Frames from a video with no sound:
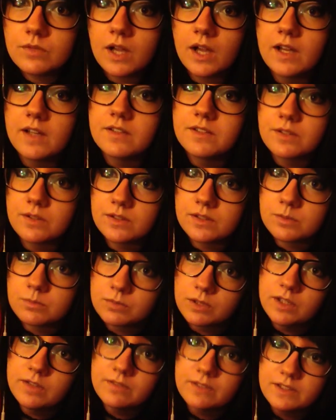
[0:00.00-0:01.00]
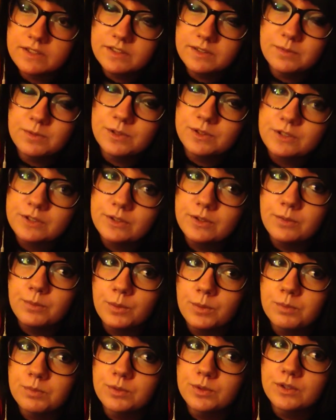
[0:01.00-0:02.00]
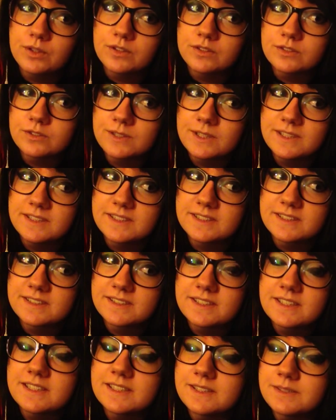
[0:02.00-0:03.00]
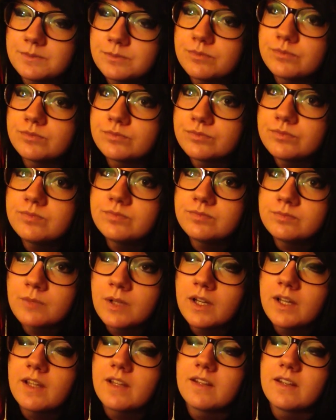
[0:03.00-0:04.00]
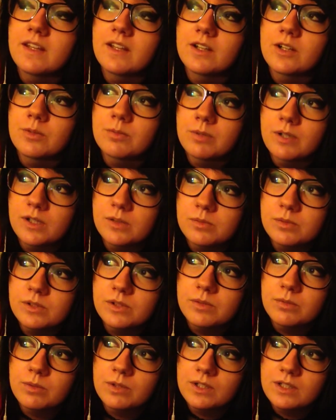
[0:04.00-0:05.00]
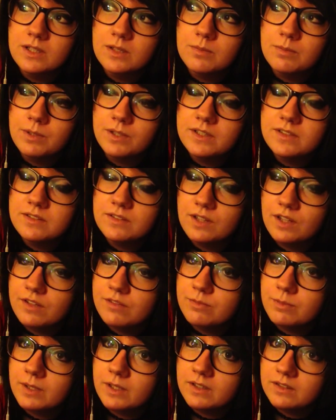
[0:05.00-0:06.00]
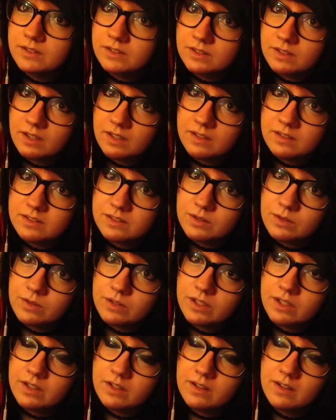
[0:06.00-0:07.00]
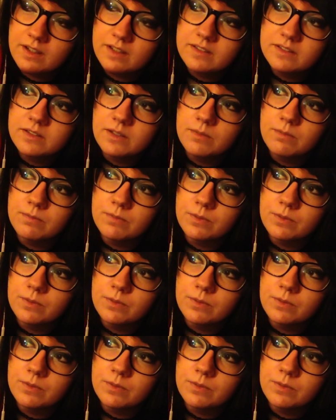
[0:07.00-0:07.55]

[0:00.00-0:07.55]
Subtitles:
I saw them live last summer too at Warped Tour, July 16th. They're probably one of the best live bands I saw there, except